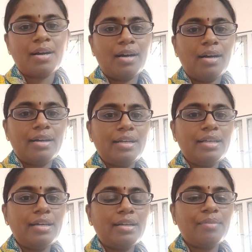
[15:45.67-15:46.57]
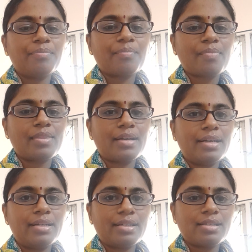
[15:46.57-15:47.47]
earlier
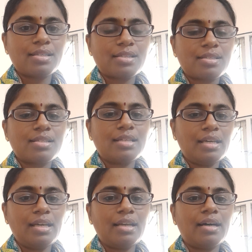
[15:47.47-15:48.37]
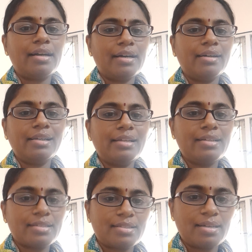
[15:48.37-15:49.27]
it is seen and earlier
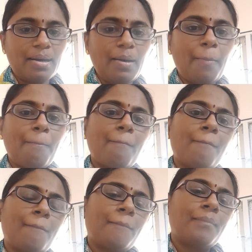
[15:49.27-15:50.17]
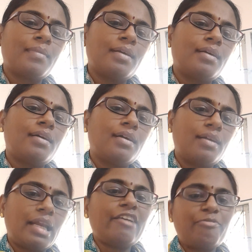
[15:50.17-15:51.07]
it is done,
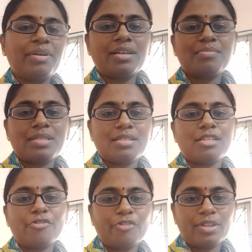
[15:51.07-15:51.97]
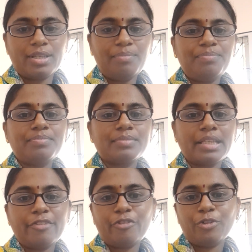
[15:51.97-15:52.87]
life becomes easier for them
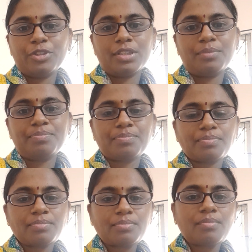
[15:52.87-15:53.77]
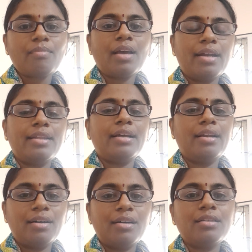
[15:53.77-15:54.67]
in future, and
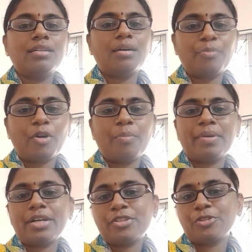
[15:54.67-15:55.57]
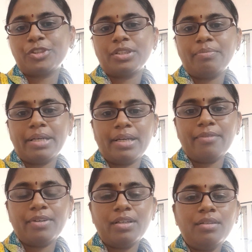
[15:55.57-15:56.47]
they learn the appropriate social
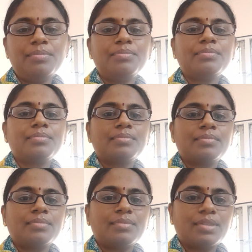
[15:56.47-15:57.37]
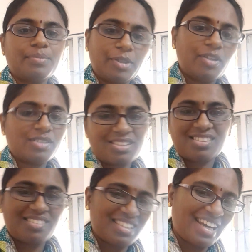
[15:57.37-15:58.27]
behavior, because
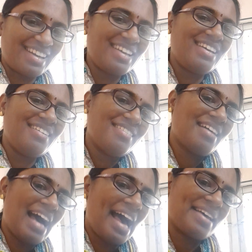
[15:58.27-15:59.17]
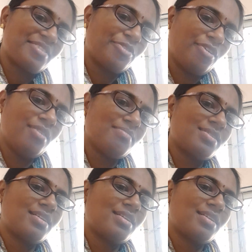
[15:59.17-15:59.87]
society has norms